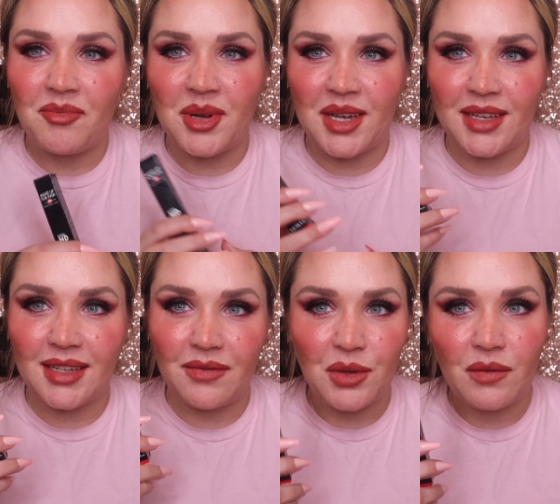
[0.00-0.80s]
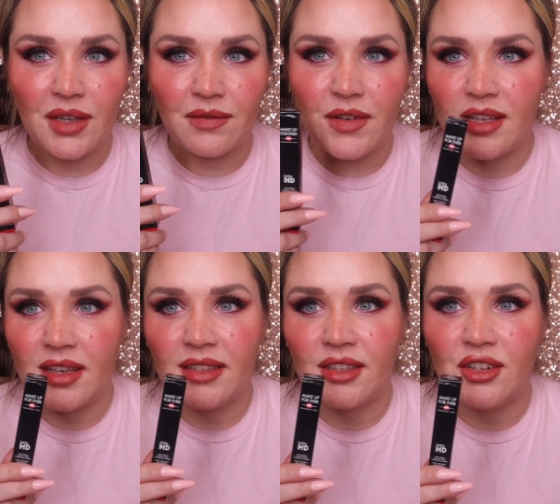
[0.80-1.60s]
but if you have like fine
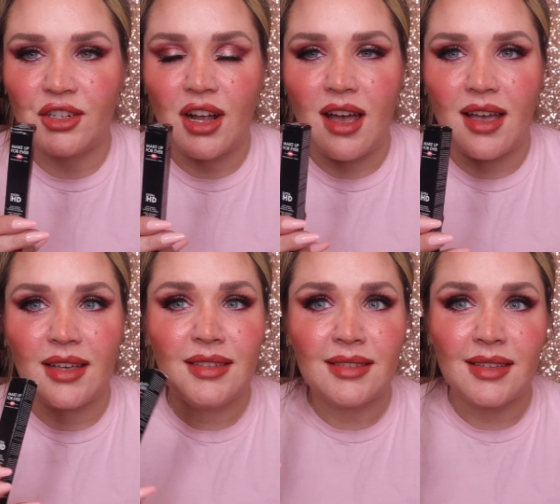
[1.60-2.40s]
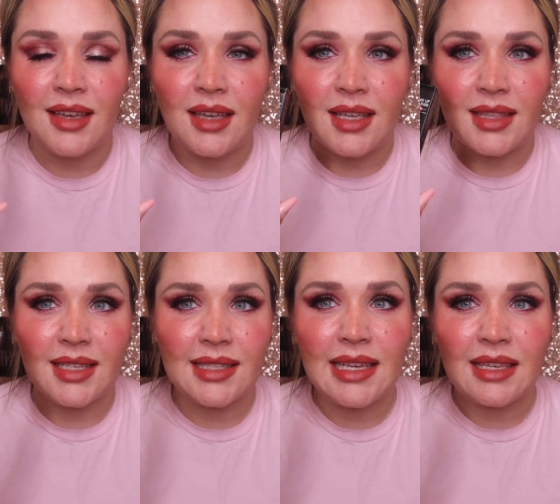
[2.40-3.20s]
lines under your eyes,
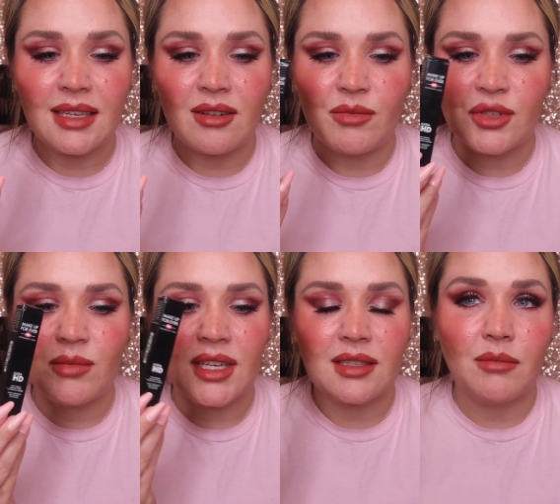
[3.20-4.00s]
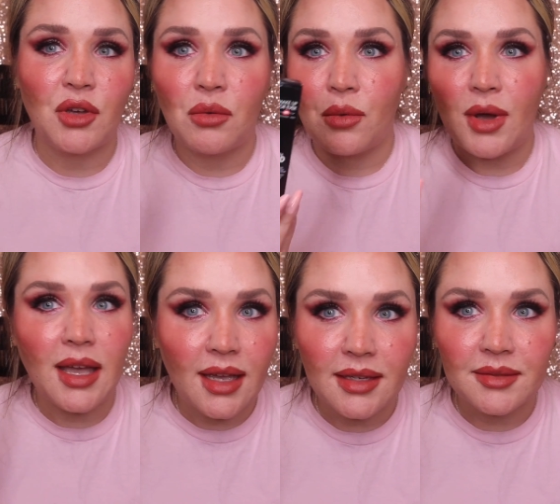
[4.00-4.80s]
this like almost makes them go
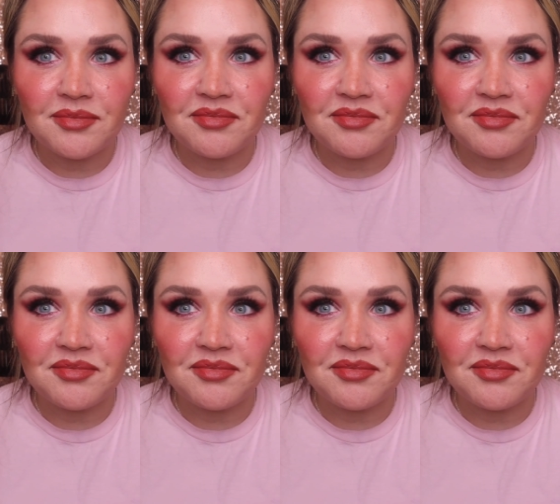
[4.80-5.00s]
away.